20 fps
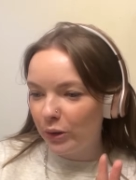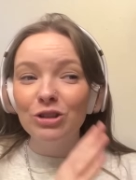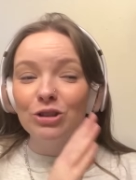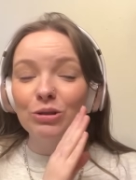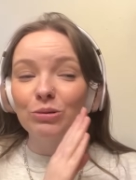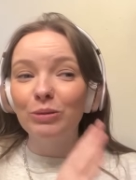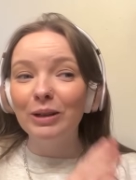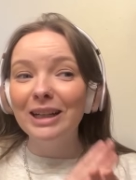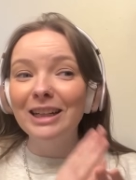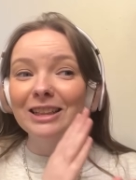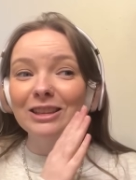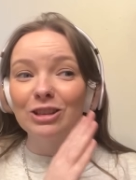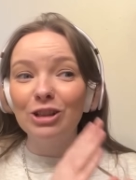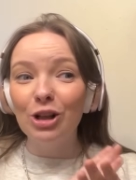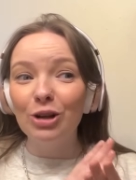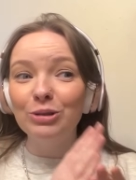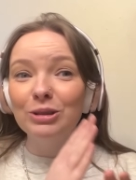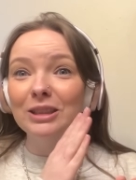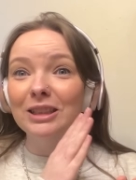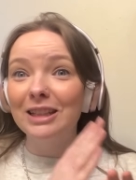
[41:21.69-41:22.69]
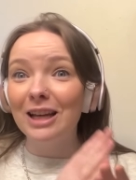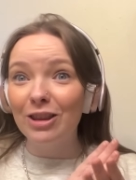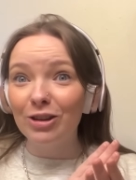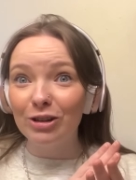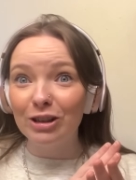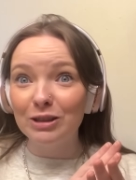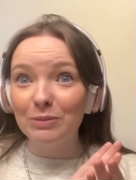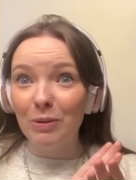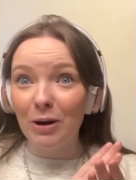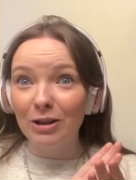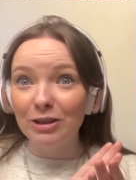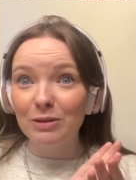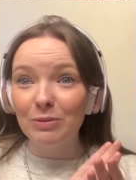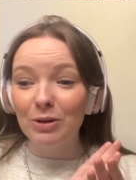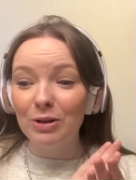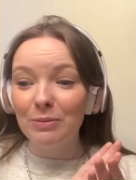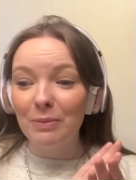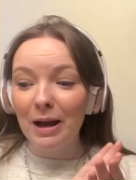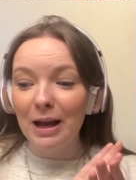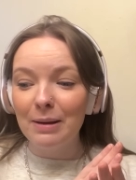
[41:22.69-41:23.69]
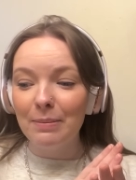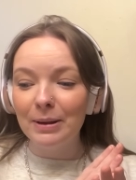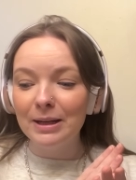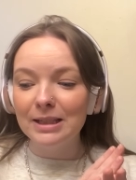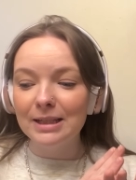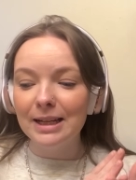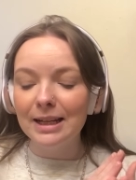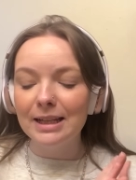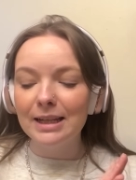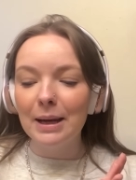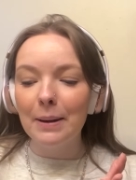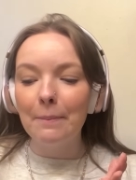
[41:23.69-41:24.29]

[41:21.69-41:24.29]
So read as close together as possible, in my opinion.